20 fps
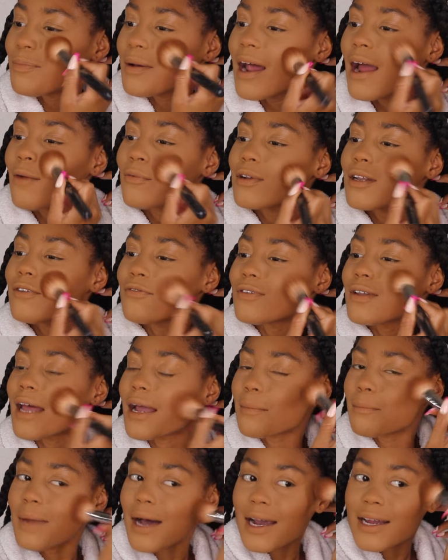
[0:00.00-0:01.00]
but I really feel
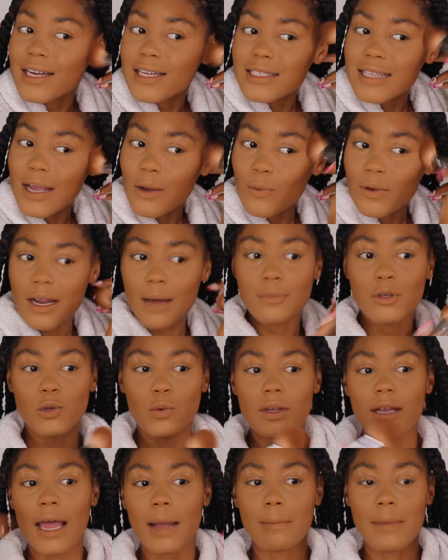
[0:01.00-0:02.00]
like mine is like when I'm
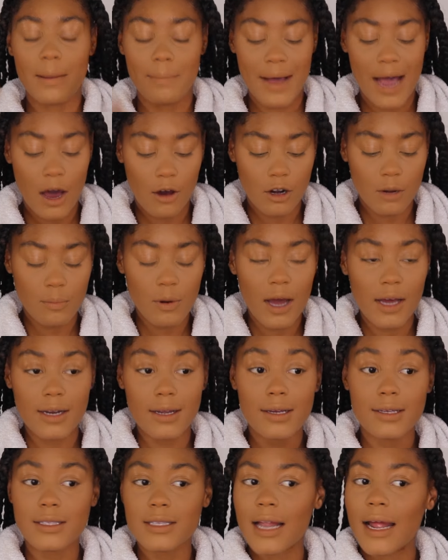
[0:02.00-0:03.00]
doing like my powder
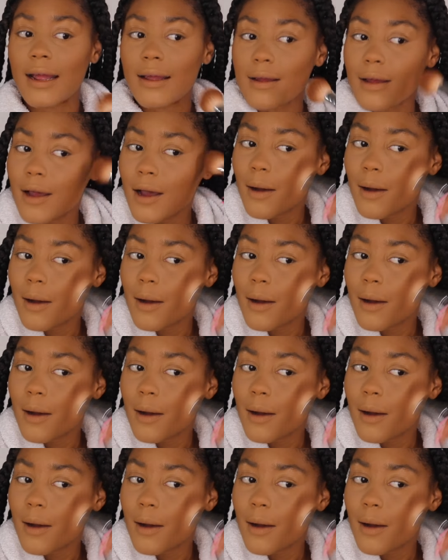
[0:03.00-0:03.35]
products, like